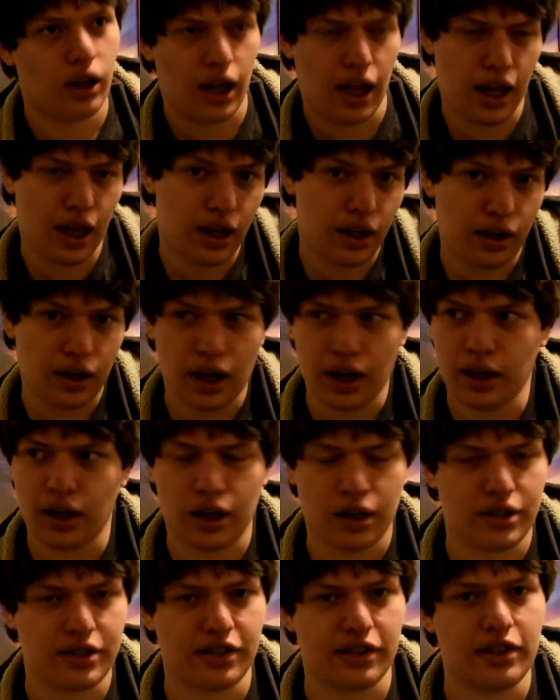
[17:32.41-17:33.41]
And I
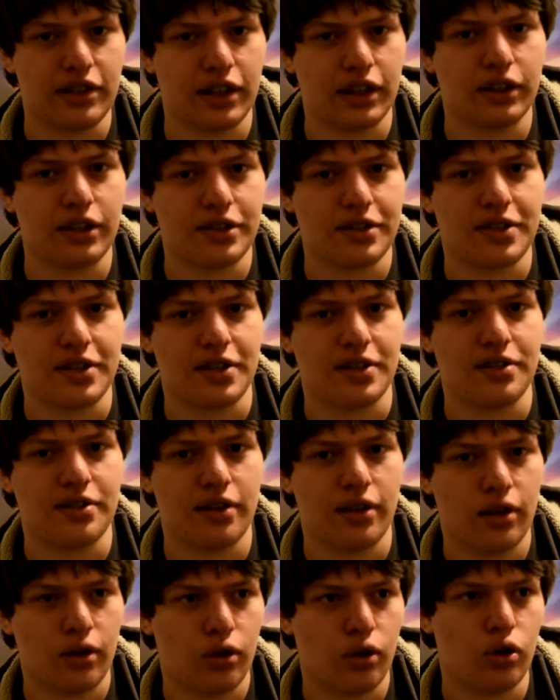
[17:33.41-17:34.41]
honestly think this
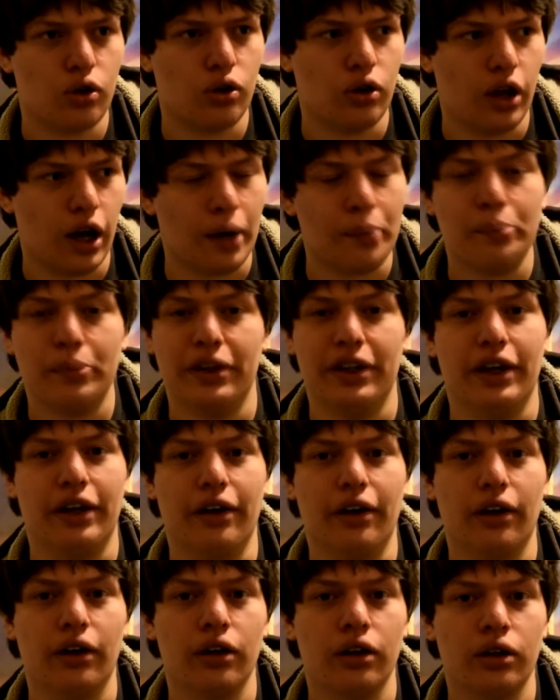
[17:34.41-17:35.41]
is up
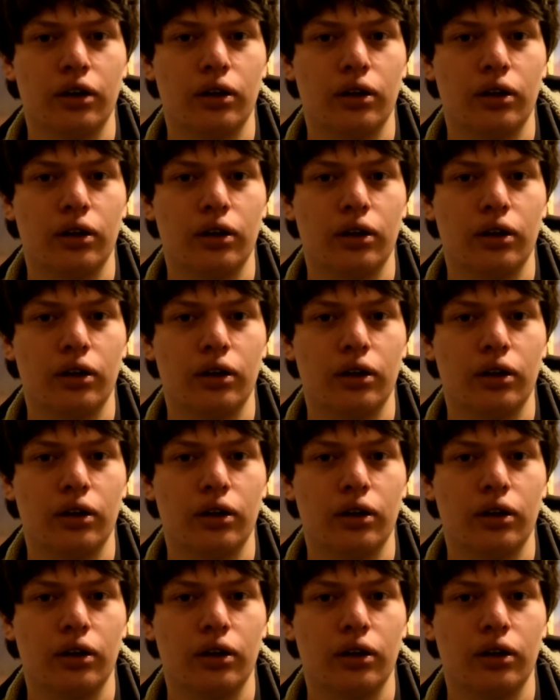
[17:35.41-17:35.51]
there